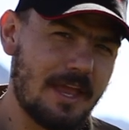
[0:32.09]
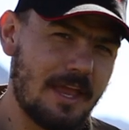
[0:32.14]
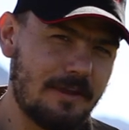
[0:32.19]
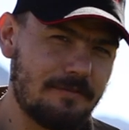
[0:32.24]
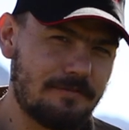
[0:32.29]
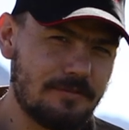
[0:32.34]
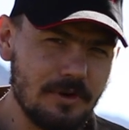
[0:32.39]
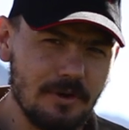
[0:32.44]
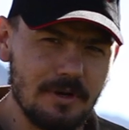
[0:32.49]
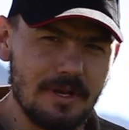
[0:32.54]

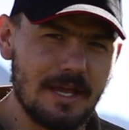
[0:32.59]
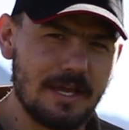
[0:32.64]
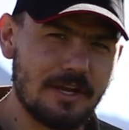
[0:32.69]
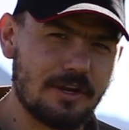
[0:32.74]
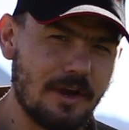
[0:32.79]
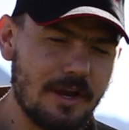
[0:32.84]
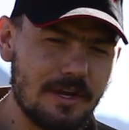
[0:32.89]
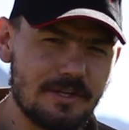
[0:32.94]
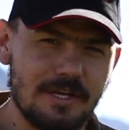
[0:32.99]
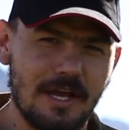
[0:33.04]
If you like
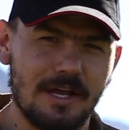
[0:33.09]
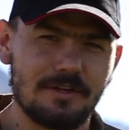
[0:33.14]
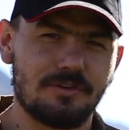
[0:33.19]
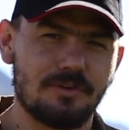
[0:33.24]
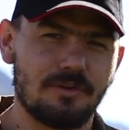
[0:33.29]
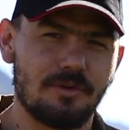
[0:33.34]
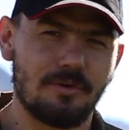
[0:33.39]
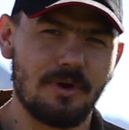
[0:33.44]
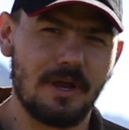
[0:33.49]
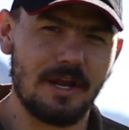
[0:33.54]
going down
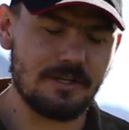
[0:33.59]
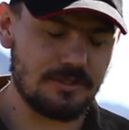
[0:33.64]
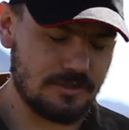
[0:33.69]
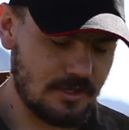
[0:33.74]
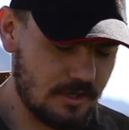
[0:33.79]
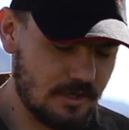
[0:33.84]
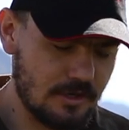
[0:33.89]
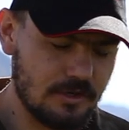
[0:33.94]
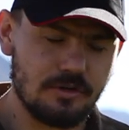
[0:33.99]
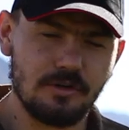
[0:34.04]
to the
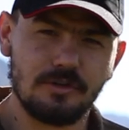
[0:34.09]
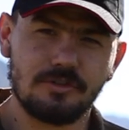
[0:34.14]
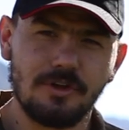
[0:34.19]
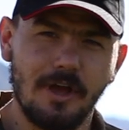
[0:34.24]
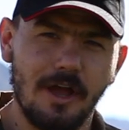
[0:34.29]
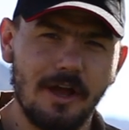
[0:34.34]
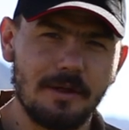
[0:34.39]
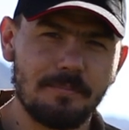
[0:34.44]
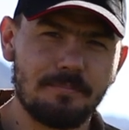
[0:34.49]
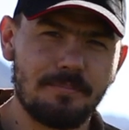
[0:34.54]
range, do
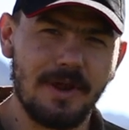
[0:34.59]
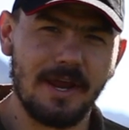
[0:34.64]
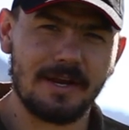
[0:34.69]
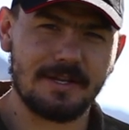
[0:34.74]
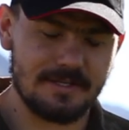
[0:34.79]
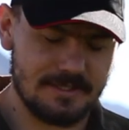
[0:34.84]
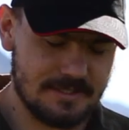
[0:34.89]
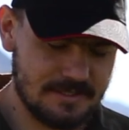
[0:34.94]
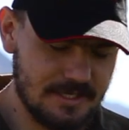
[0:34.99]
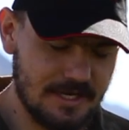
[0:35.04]
target
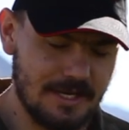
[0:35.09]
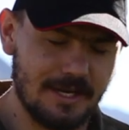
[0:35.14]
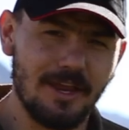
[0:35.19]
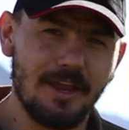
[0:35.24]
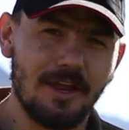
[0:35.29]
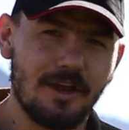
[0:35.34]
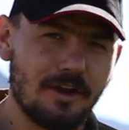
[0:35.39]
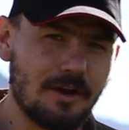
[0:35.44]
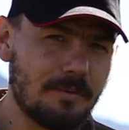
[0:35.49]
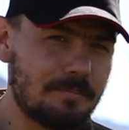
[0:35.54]
practicing,
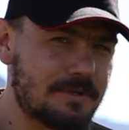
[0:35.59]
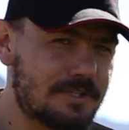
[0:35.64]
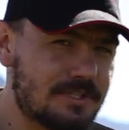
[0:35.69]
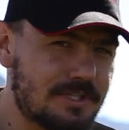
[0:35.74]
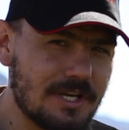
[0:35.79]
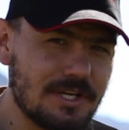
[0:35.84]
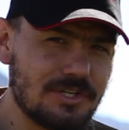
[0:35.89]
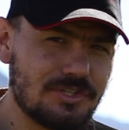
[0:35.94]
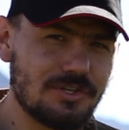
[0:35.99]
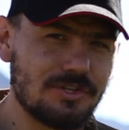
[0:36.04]

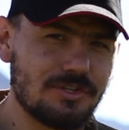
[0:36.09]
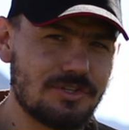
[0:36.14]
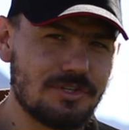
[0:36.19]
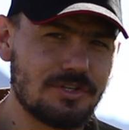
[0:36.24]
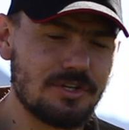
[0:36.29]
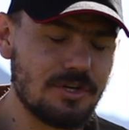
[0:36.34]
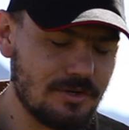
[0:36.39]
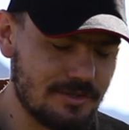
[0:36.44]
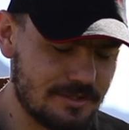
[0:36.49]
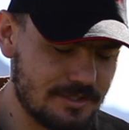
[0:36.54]
competition
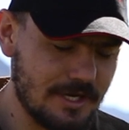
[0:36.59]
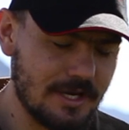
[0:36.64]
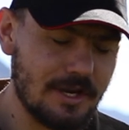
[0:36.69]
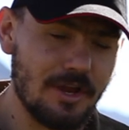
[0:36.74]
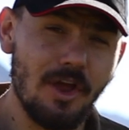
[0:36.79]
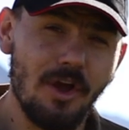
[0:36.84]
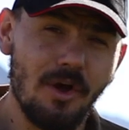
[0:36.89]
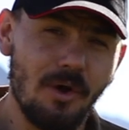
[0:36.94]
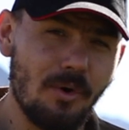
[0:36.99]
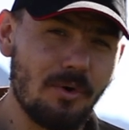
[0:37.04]
shooting,
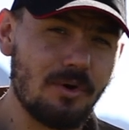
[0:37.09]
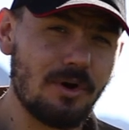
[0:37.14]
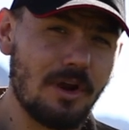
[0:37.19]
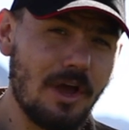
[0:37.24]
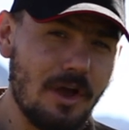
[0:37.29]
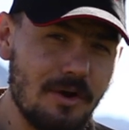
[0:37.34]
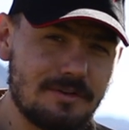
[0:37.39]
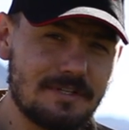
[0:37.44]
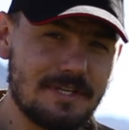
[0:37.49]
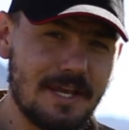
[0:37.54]
or
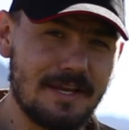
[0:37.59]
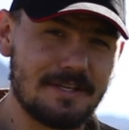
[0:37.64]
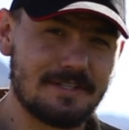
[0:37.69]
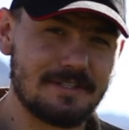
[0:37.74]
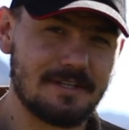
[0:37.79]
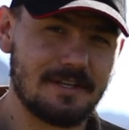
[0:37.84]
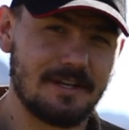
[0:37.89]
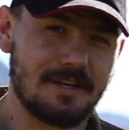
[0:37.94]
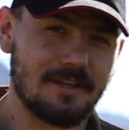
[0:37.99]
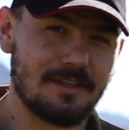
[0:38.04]
load
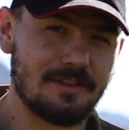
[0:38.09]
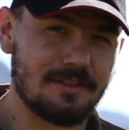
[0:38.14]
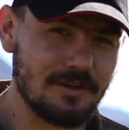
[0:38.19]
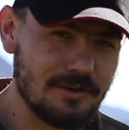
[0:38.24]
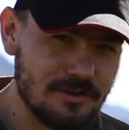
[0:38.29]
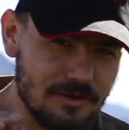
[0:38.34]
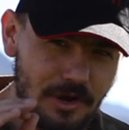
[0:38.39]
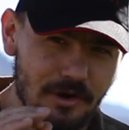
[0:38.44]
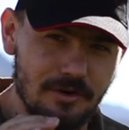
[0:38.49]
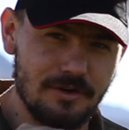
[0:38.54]
testing, the
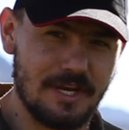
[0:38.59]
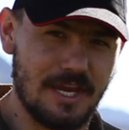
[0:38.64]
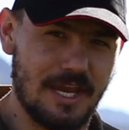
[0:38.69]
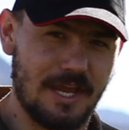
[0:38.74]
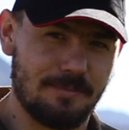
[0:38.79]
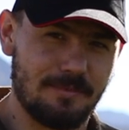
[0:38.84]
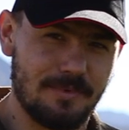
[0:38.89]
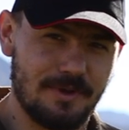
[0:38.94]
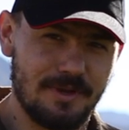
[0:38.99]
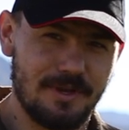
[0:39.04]

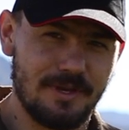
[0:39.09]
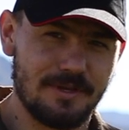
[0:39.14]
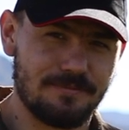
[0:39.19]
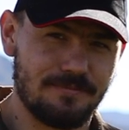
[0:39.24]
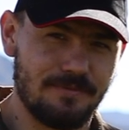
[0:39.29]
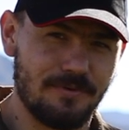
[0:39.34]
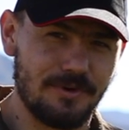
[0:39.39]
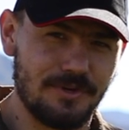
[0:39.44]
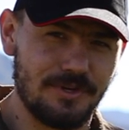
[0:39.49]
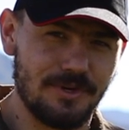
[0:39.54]
GoCam is
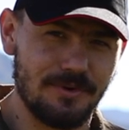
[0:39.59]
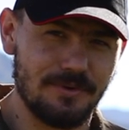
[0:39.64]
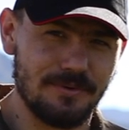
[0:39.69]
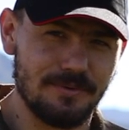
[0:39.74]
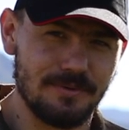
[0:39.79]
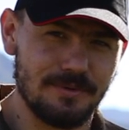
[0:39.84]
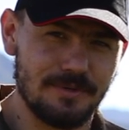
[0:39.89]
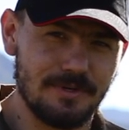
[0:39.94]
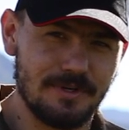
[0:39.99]
for you.